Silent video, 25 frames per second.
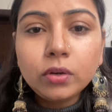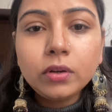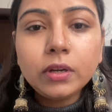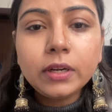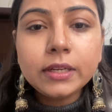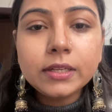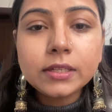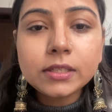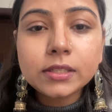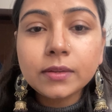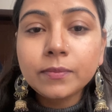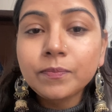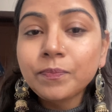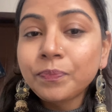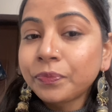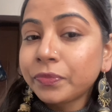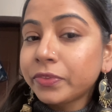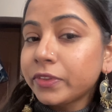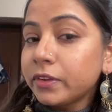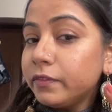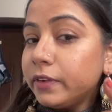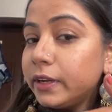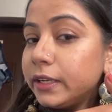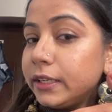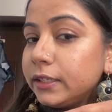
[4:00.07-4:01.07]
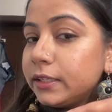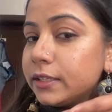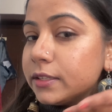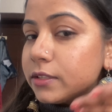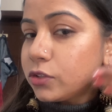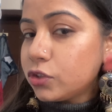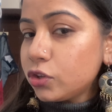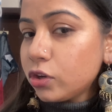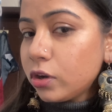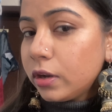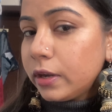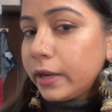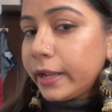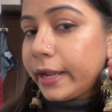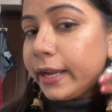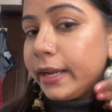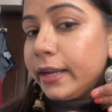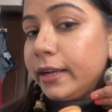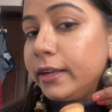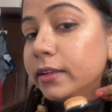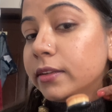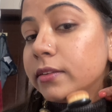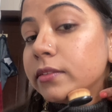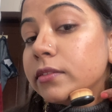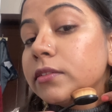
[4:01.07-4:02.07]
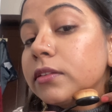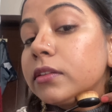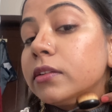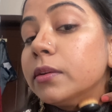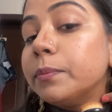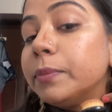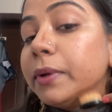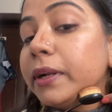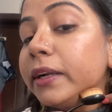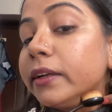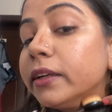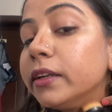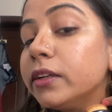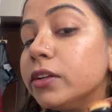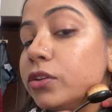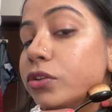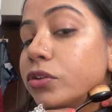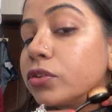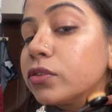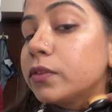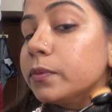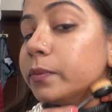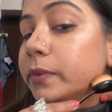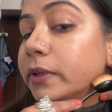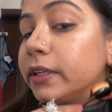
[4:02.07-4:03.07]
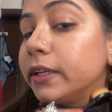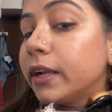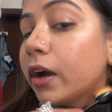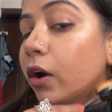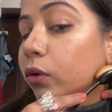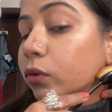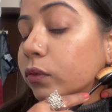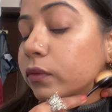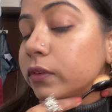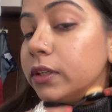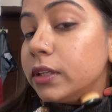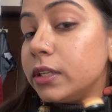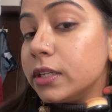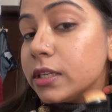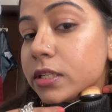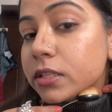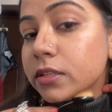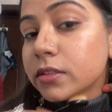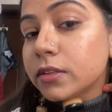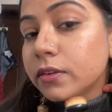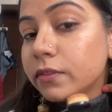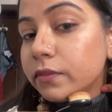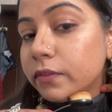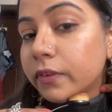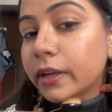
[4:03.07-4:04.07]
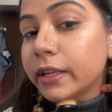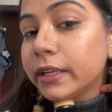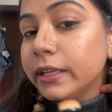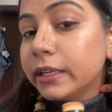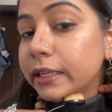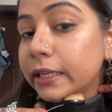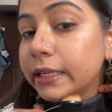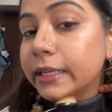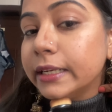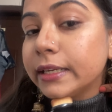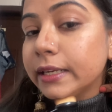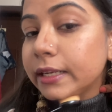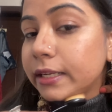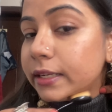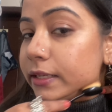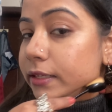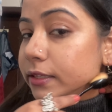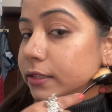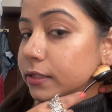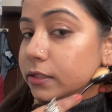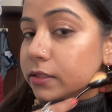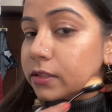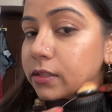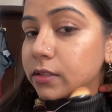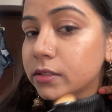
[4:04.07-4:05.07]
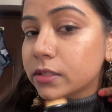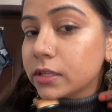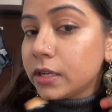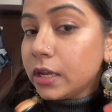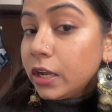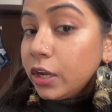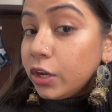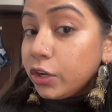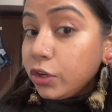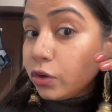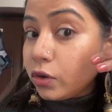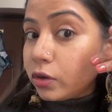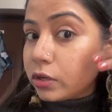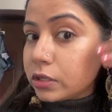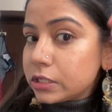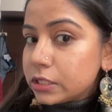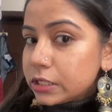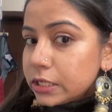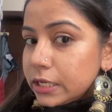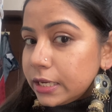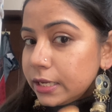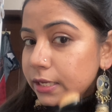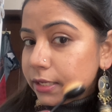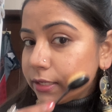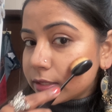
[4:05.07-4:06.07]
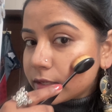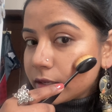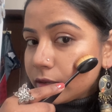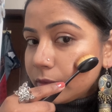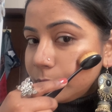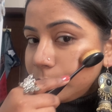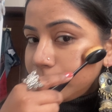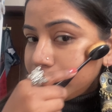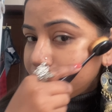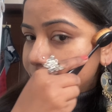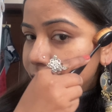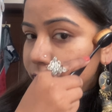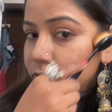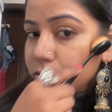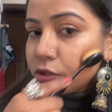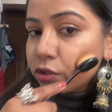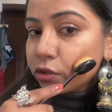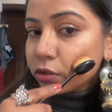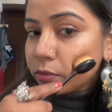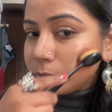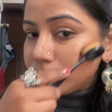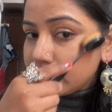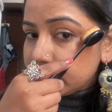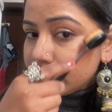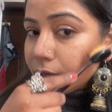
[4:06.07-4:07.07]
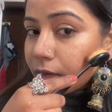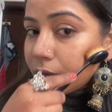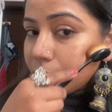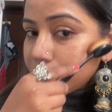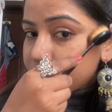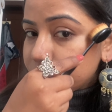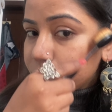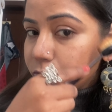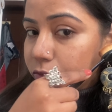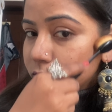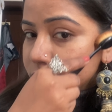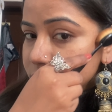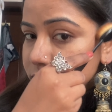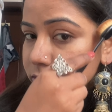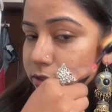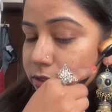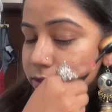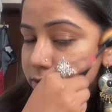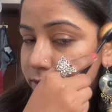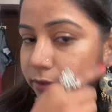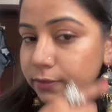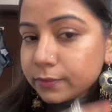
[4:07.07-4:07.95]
is, when it is jawline, the blending should be downwards. When it is your cheeks, blending should be upwards.